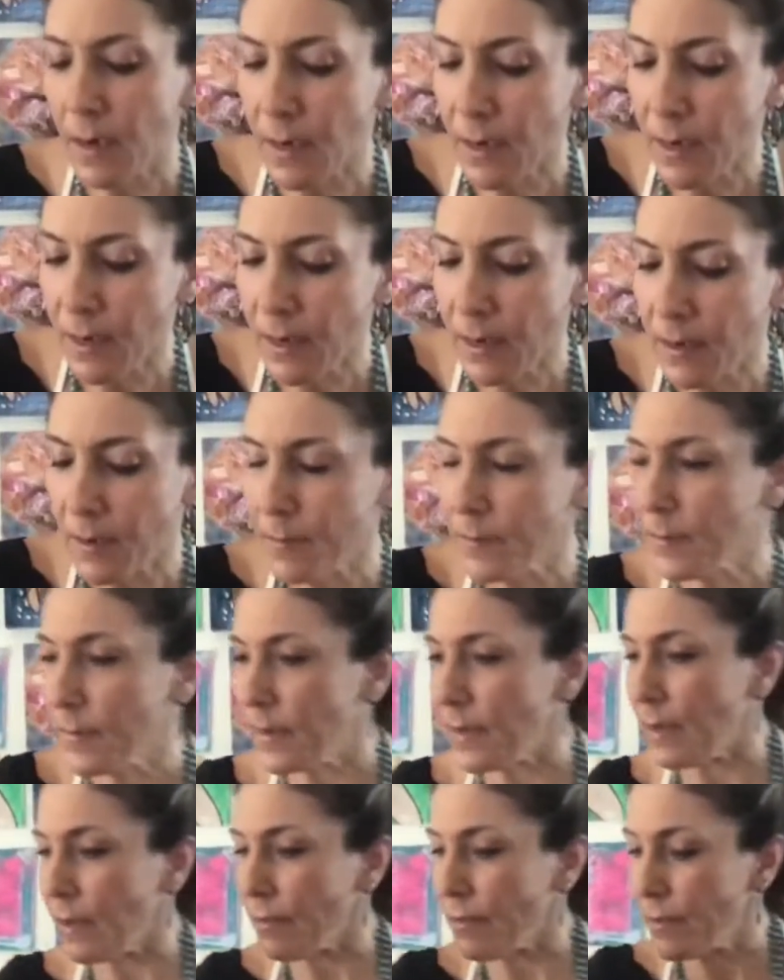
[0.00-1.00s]

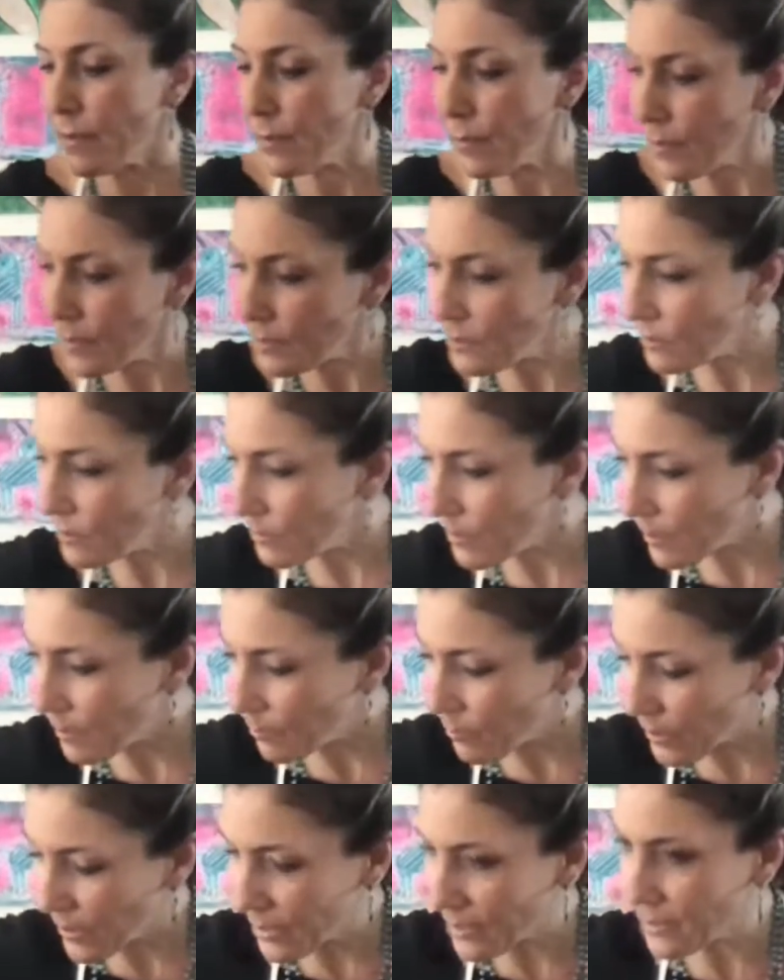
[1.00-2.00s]
Although I do want to
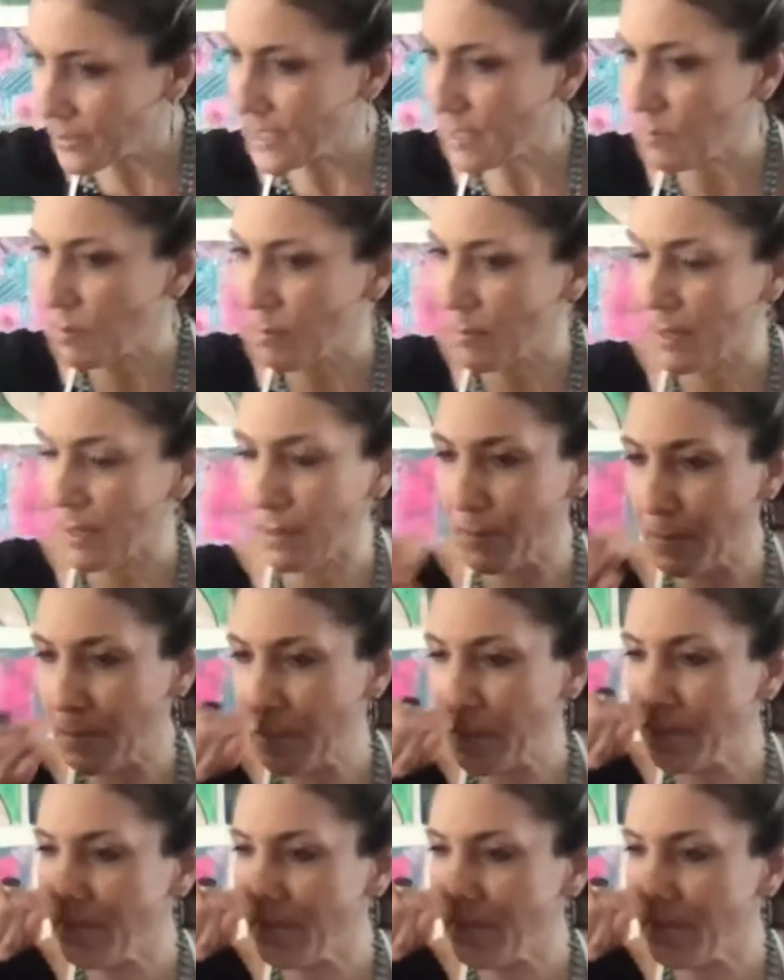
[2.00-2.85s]
bring in some of my